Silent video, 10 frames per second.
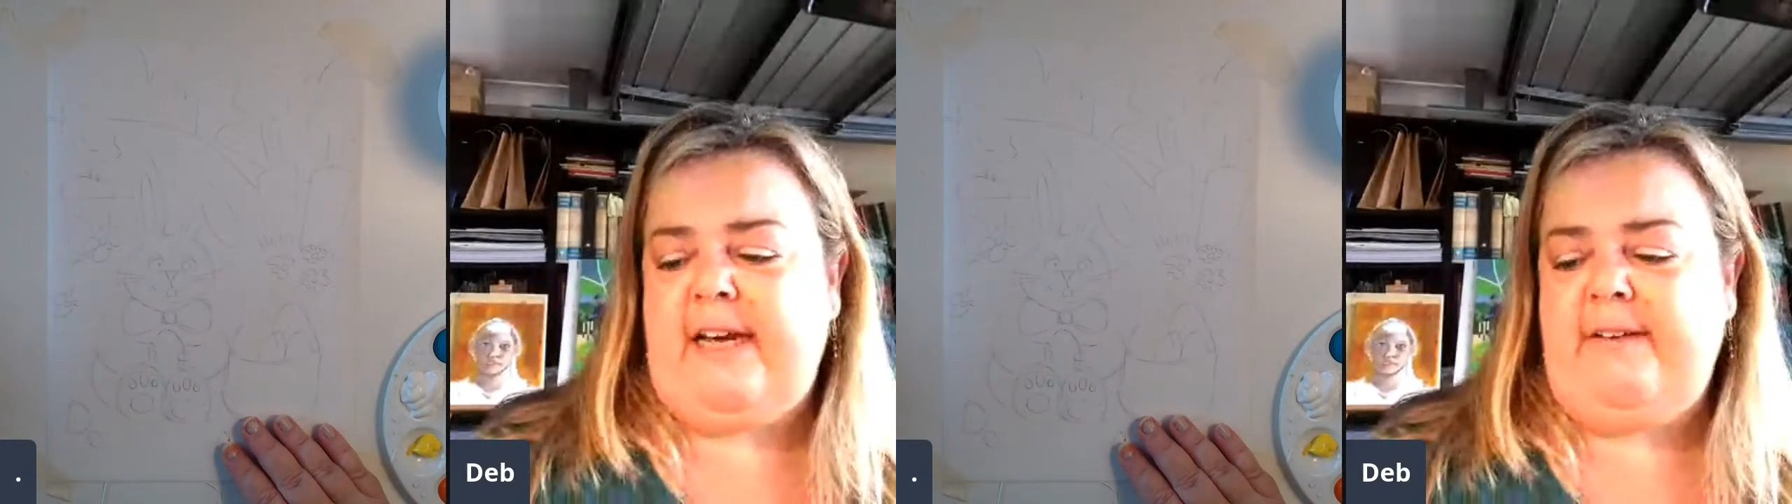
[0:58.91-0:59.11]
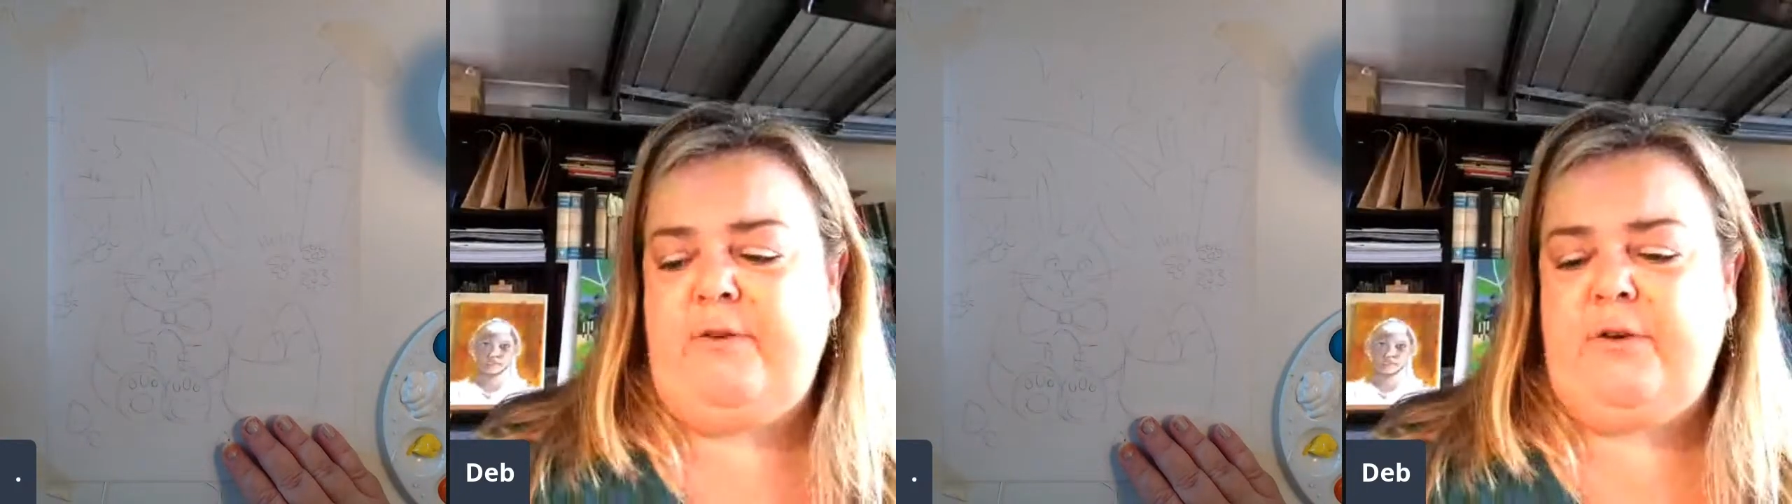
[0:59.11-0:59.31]

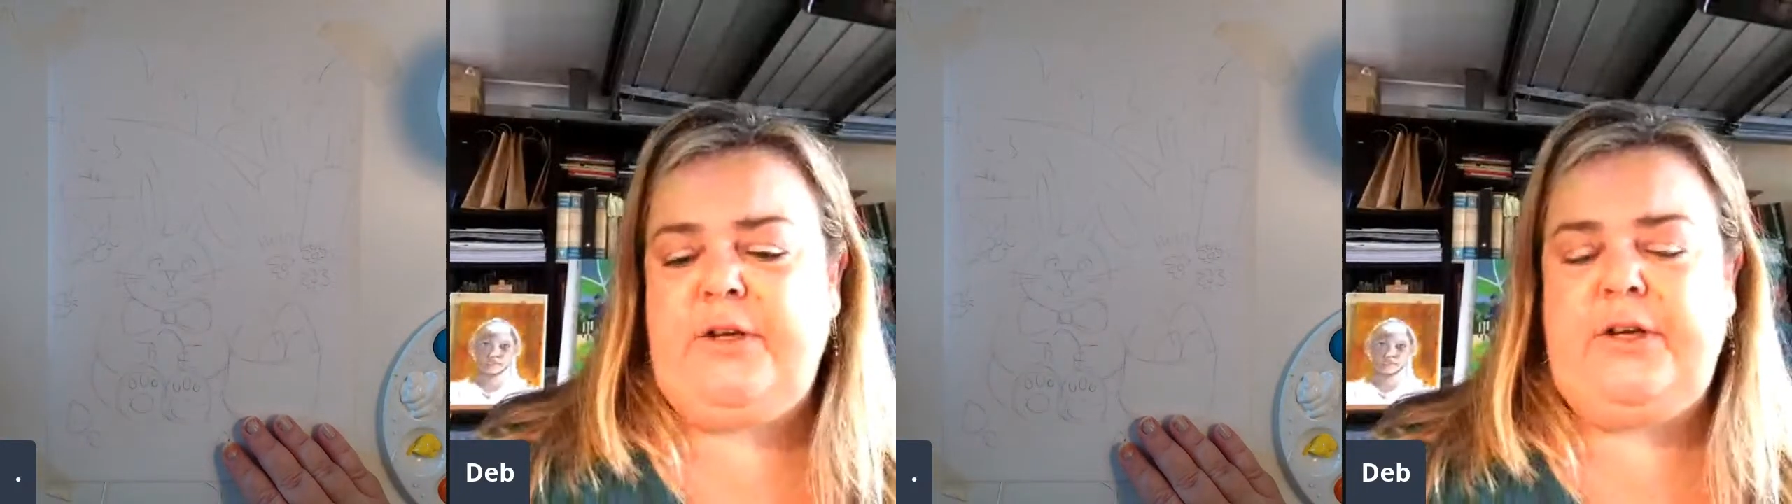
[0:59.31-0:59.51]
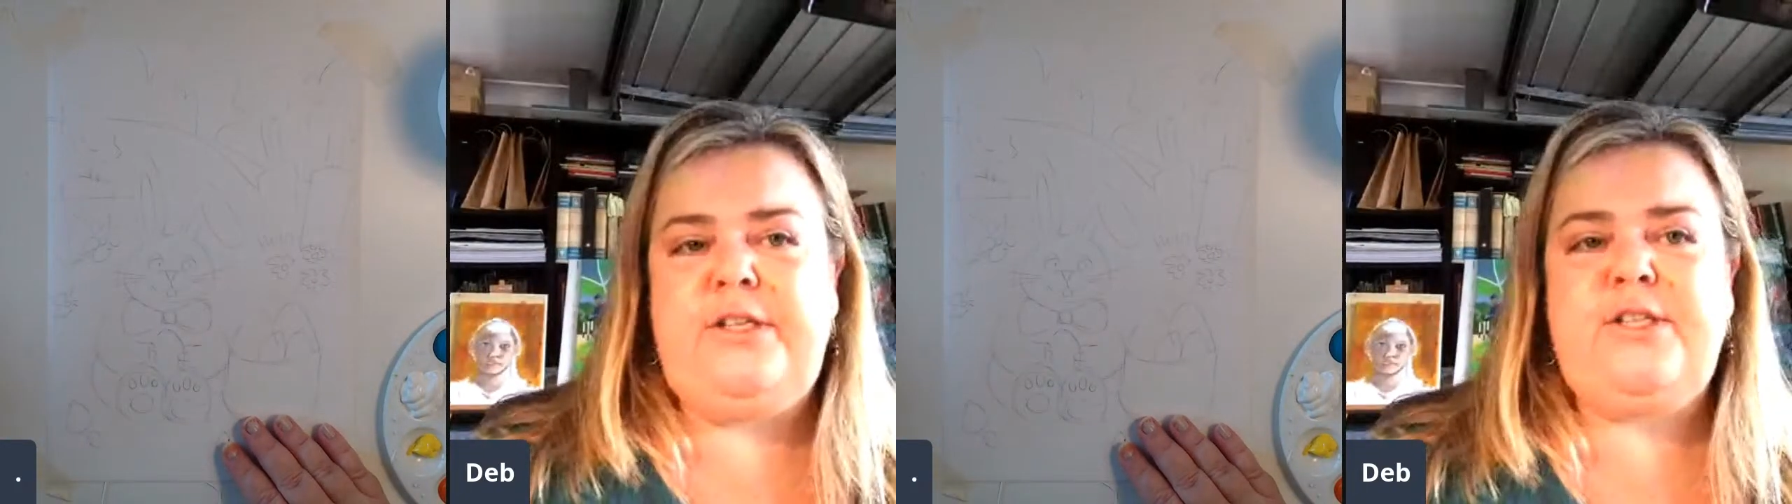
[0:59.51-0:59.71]
for
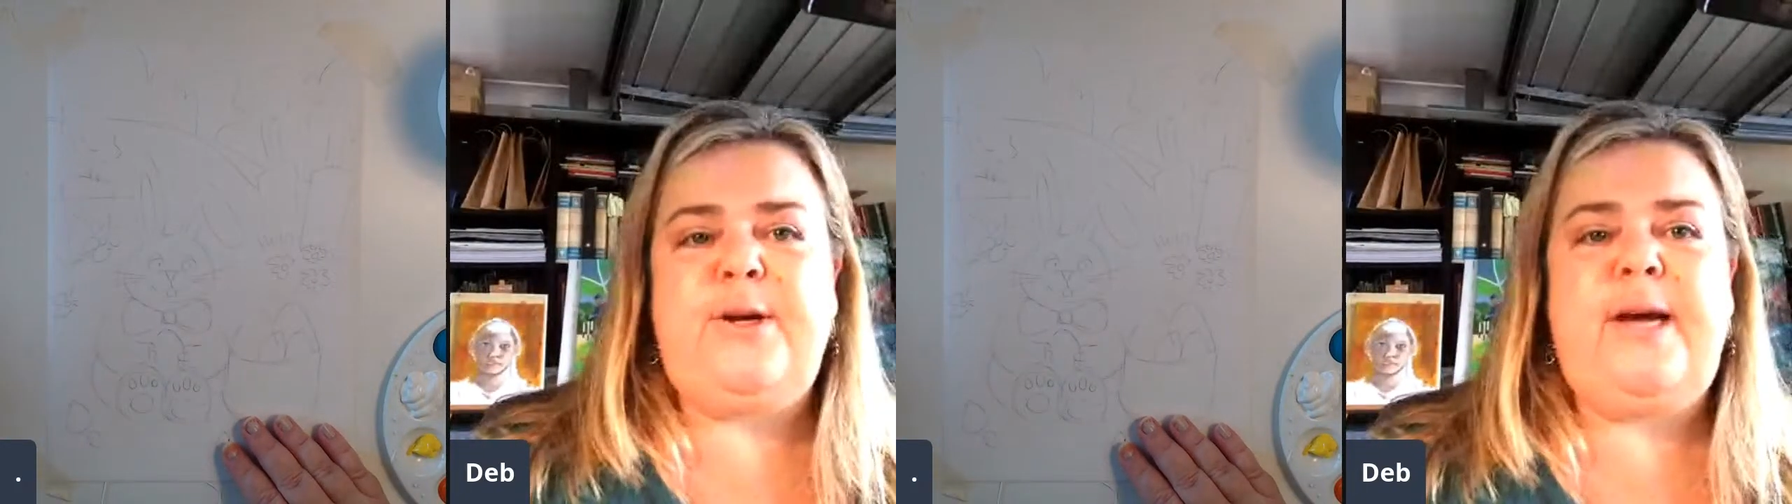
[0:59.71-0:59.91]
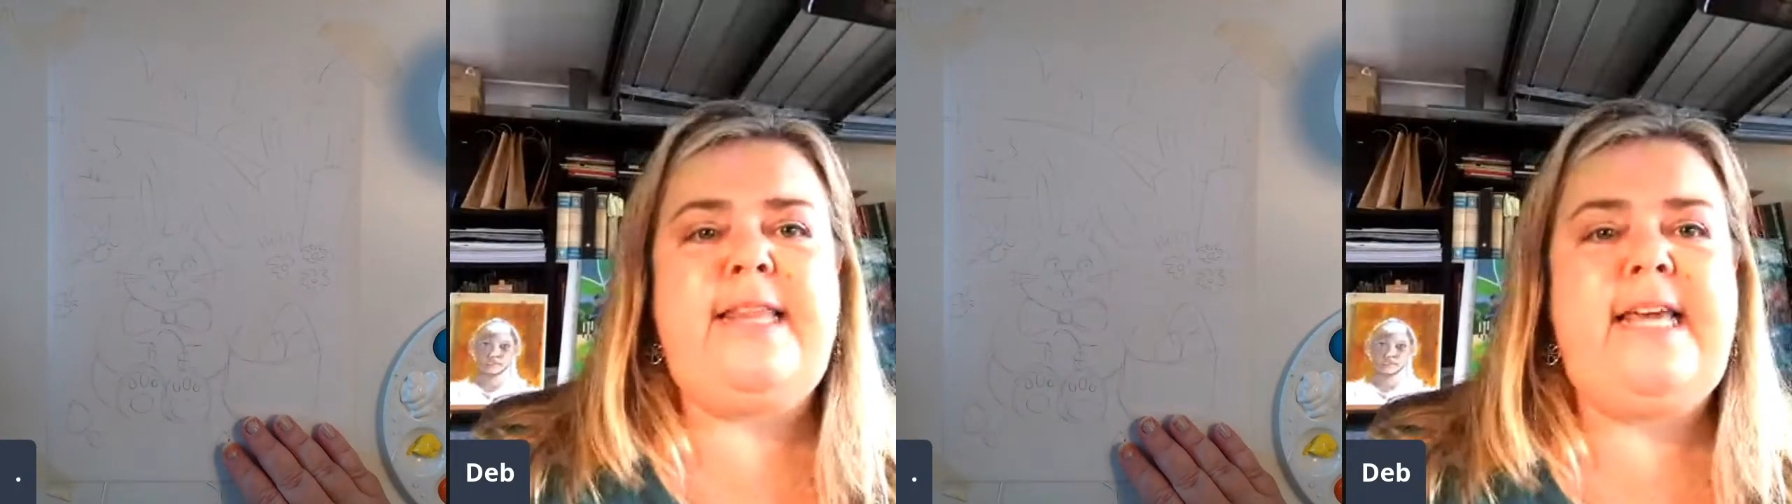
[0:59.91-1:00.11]
you. So
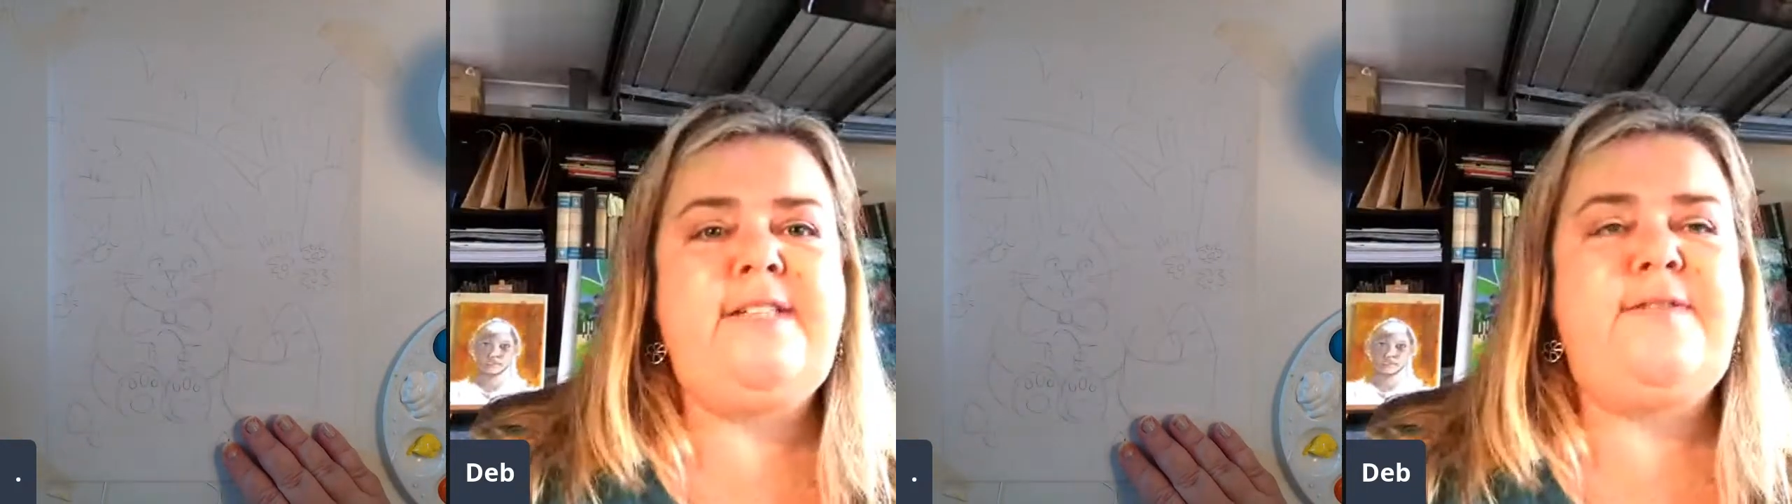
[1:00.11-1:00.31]
at the end of the